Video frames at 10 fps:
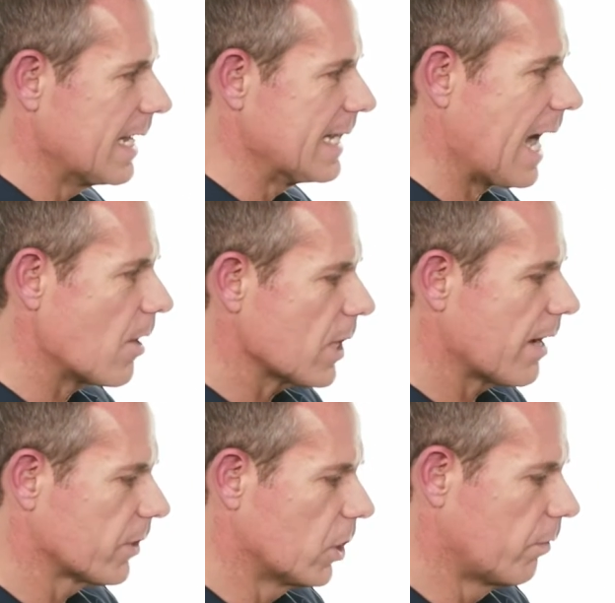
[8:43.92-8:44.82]
now you
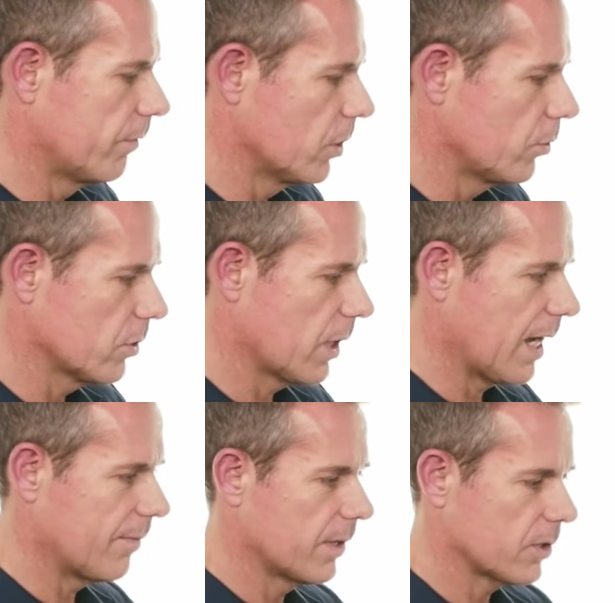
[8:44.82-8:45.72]
have an overview, you
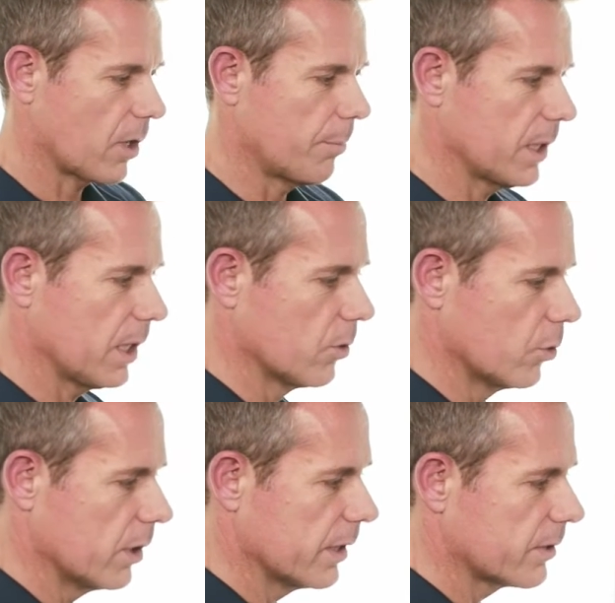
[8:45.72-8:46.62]
have somebody
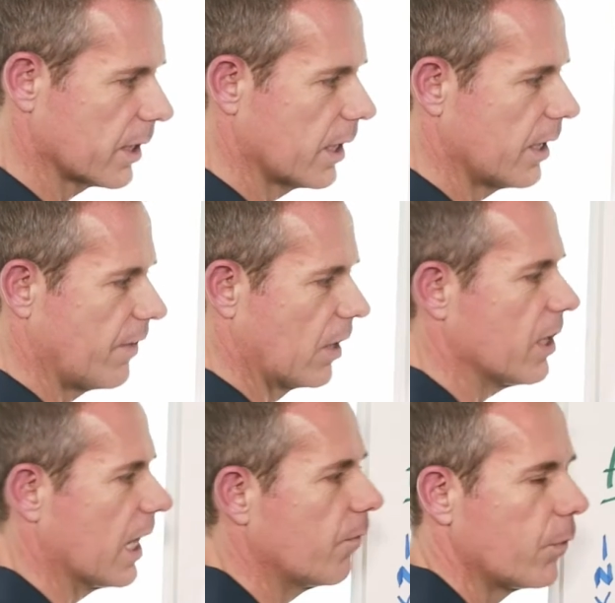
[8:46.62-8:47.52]
who is
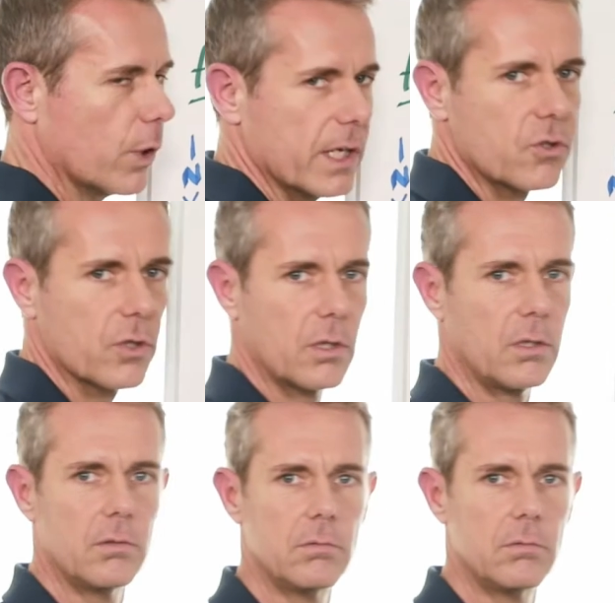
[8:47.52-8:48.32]
very influential,